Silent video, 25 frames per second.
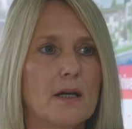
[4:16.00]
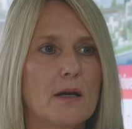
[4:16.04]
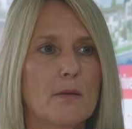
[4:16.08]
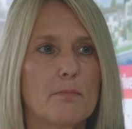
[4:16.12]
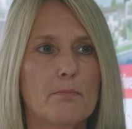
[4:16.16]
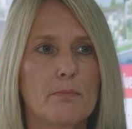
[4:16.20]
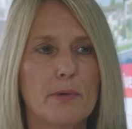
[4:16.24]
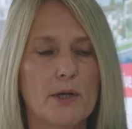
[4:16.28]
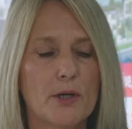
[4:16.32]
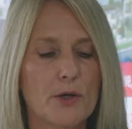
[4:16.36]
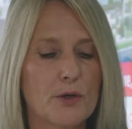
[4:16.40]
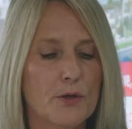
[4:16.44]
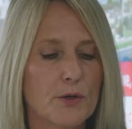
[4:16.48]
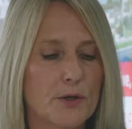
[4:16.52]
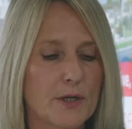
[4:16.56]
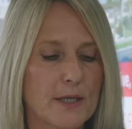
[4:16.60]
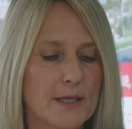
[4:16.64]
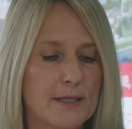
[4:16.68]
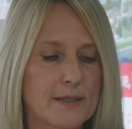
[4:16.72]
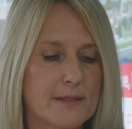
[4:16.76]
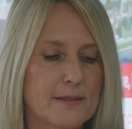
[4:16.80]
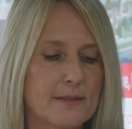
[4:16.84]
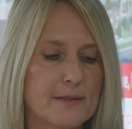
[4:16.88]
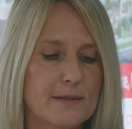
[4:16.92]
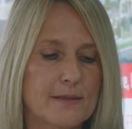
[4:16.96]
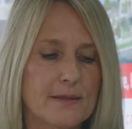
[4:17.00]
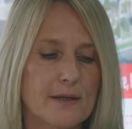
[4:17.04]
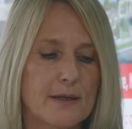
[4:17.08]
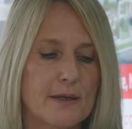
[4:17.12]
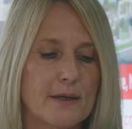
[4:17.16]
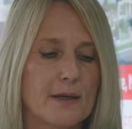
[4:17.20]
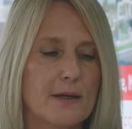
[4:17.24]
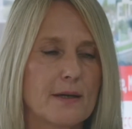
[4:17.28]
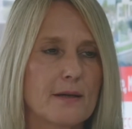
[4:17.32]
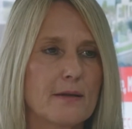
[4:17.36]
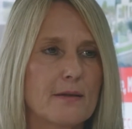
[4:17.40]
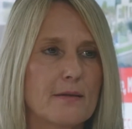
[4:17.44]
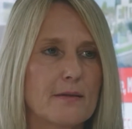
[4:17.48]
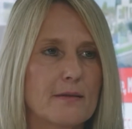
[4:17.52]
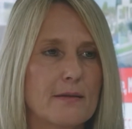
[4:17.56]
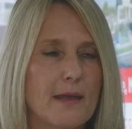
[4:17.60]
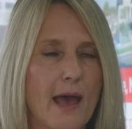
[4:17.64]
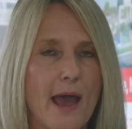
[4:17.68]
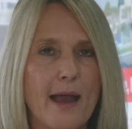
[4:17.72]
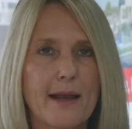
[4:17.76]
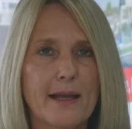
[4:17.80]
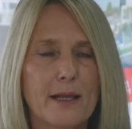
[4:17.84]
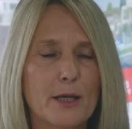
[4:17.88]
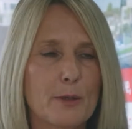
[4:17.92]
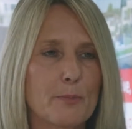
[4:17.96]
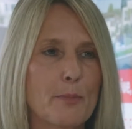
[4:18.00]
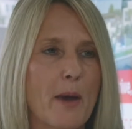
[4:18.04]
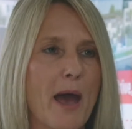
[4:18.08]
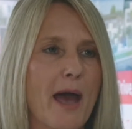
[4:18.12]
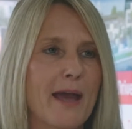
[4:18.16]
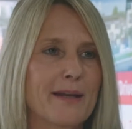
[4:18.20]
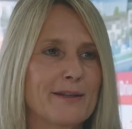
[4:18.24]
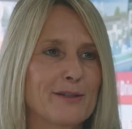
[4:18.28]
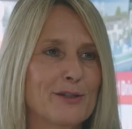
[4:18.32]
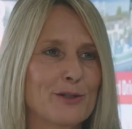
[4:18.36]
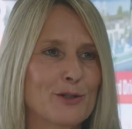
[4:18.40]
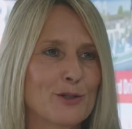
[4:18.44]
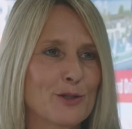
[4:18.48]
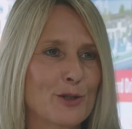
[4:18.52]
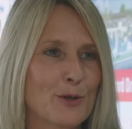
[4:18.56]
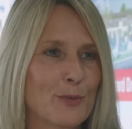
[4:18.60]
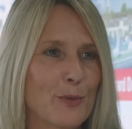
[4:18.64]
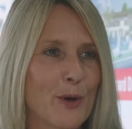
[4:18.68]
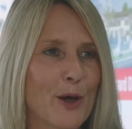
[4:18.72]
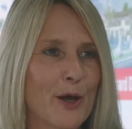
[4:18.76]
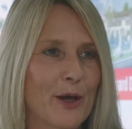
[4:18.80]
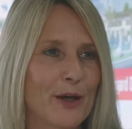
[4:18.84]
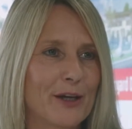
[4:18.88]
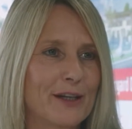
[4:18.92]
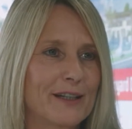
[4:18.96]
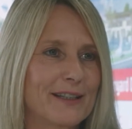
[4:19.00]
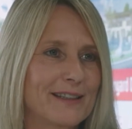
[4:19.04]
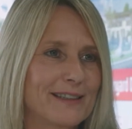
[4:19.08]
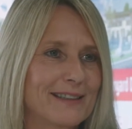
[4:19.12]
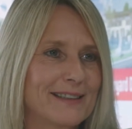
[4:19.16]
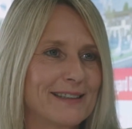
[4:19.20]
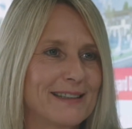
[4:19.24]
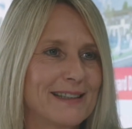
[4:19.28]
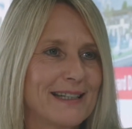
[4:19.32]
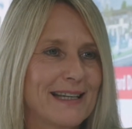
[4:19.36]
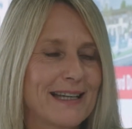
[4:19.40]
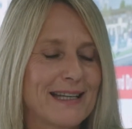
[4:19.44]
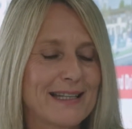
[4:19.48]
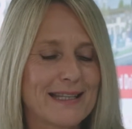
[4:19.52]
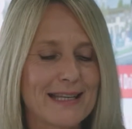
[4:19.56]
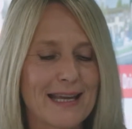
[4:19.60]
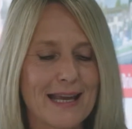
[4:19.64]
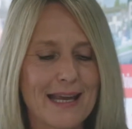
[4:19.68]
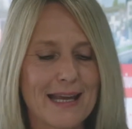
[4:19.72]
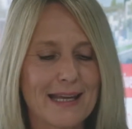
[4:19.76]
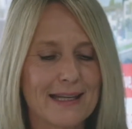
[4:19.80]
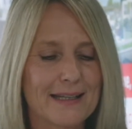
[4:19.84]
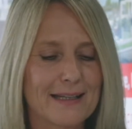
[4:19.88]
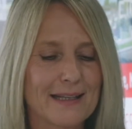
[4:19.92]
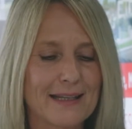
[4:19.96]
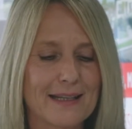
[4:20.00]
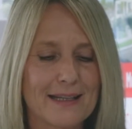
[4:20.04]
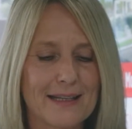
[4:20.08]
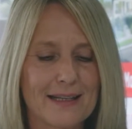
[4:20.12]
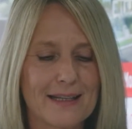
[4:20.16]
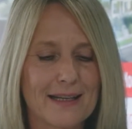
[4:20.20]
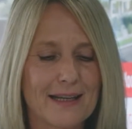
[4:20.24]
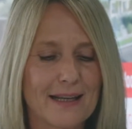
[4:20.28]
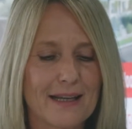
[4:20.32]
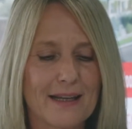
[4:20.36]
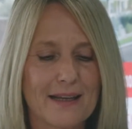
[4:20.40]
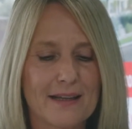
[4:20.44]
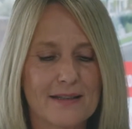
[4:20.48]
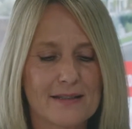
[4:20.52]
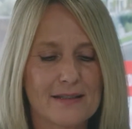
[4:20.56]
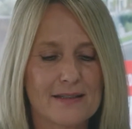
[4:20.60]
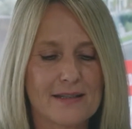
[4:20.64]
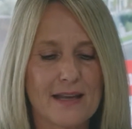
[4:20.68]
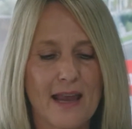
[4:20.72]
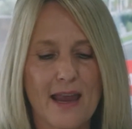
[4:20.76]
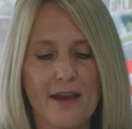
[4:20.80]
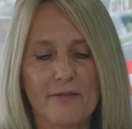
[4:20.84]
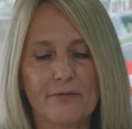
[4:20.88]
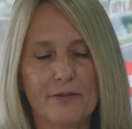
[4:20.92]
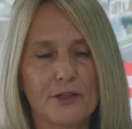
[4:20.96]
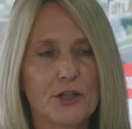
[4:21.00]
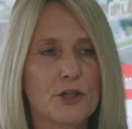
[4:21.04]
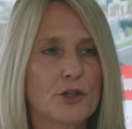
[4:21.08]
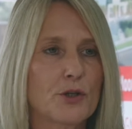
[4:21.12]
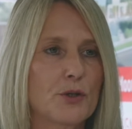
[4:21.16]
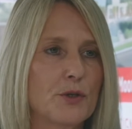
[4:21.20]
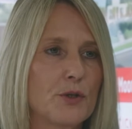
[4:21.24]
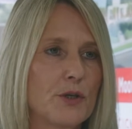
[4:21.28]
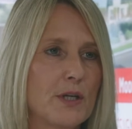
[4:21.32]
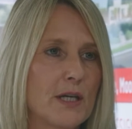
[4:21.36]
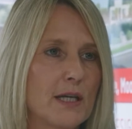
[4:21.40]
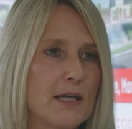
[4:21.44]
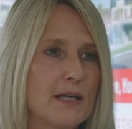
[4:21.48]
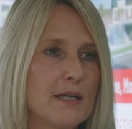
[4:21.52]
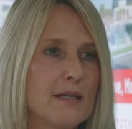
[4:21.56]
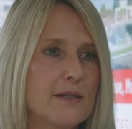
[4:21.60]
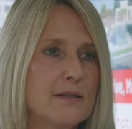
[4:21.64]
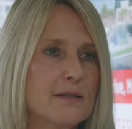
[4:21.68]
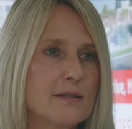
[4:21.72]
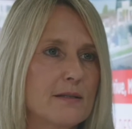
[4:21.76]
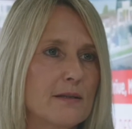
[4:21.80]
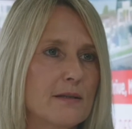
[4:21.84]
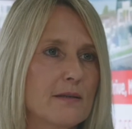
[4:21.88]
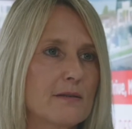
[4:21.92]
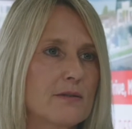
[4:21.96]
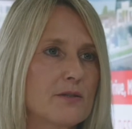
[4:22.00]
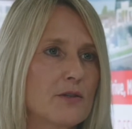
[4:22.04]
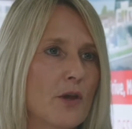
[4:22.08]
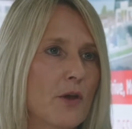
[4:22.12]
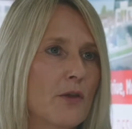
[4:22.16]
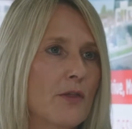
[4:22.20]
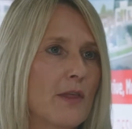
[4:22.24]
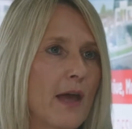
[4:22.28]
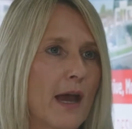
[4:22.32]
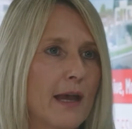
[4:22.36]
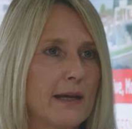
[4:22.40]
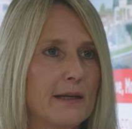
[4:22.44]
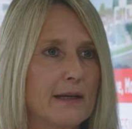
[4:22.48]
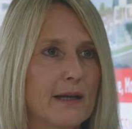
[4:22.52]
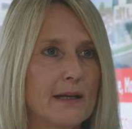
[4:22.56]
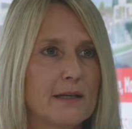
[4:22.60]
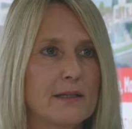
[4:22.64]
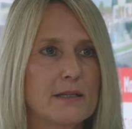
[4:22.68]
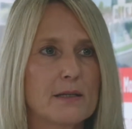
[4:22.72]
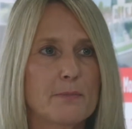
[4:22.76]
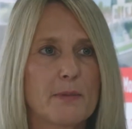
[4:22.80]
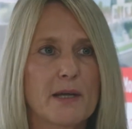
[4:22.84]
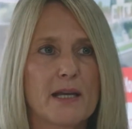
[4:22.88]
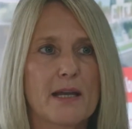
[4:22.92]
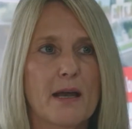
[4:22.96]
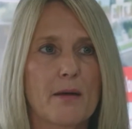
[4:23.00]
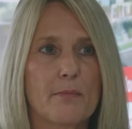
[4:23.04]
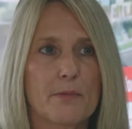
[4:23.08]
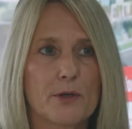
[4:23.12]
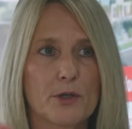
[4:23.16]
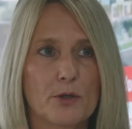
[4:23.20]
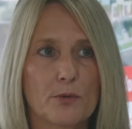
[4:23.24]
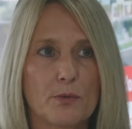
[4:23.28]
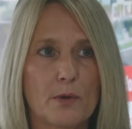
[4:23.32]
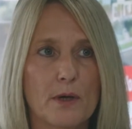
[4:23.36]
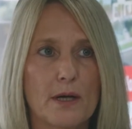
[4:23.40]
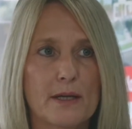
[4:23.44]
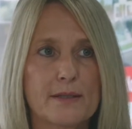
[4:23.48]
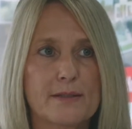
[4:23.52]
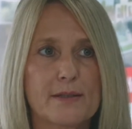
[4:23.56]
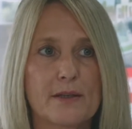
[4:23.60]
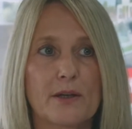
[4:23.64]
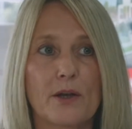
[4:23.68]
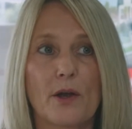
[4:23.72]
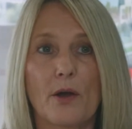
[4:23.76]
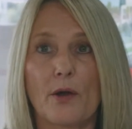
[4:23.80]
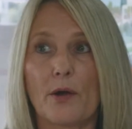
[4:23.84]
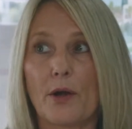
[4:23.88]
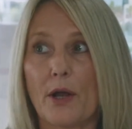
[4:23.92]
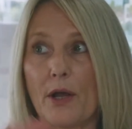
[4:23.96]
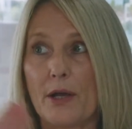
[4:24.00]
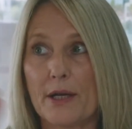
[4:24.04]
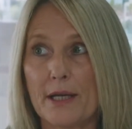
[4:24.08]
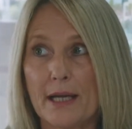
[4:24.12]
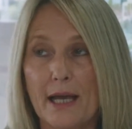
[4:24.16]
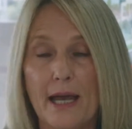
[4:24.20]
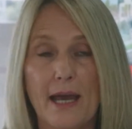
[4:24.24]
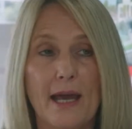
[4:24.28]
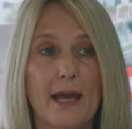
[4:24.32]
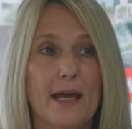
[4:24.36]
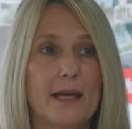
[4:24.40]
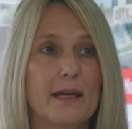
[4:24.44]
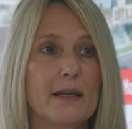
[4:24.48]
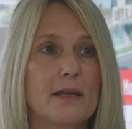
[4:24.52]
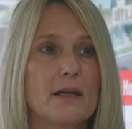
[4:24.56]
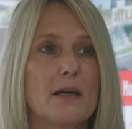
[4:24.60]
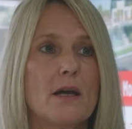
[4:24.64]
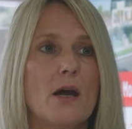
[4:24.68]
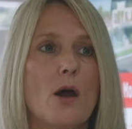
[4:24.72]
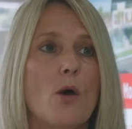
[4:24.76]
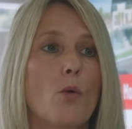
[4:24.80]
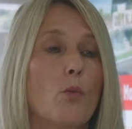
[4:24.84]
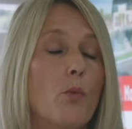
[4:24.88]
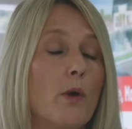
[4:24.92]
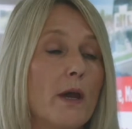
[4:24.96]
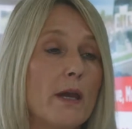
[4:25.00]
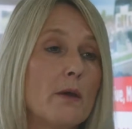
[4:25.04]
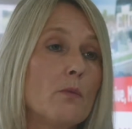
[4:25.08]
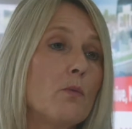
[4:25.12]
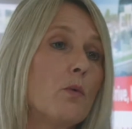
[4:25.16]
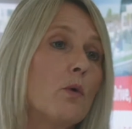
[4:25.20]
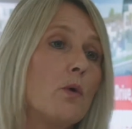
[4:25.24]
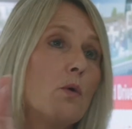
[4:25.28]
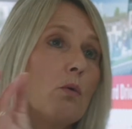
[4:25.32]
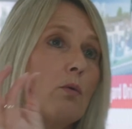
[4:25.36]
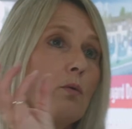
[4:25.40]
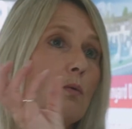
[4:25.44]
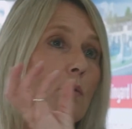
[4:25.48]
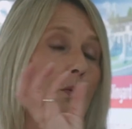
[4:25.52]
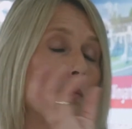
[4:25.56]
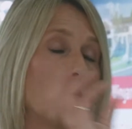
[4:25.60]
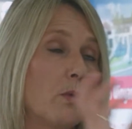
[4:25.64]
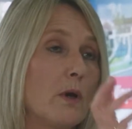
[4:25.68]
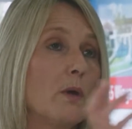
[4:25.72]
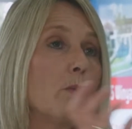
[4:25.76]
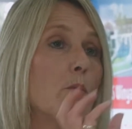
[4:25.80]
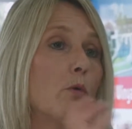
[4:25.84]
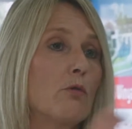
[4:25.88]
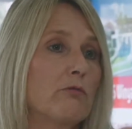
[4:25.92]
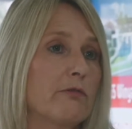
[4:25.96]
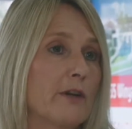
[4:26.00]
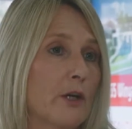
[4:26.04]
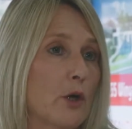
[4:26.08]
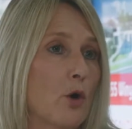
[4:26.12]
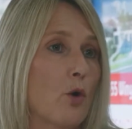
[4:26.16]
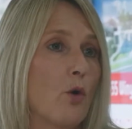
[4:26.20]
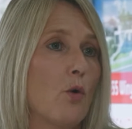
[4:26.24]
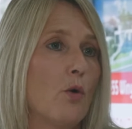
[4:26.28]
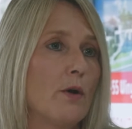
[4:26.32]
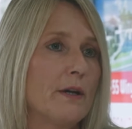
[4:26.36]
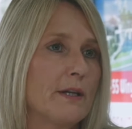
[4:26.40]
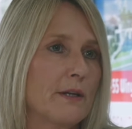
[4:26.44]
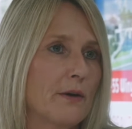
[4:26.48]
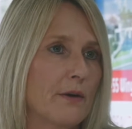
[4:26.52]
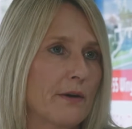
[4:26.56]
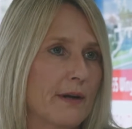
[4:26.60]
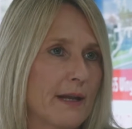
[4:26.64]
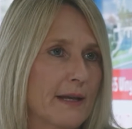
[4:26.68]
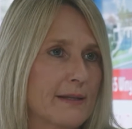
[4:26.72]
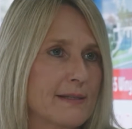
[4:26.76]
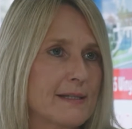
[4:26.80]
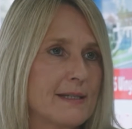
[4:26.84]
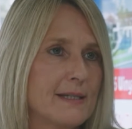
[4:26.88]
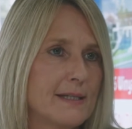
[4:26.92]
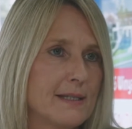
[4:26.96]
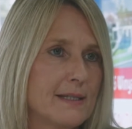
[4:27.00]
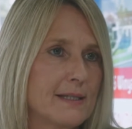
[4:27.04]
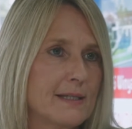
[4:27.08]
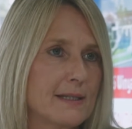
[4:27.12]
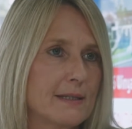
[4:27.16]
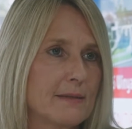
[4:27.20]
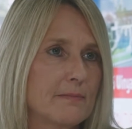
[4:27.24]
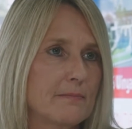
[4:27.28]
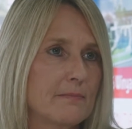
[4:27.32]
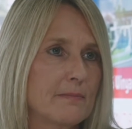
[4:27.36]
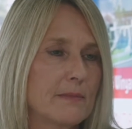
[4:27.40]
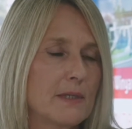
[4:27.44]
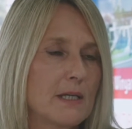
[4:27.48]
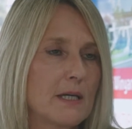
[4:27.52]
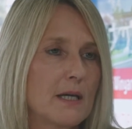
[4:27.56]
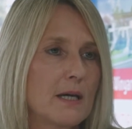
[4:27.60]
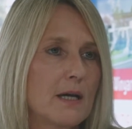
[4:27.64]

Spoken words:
Because they're getting paid to do the work. It's every 2 years, so they need to be coming to us and going, okay, we will record it on our system.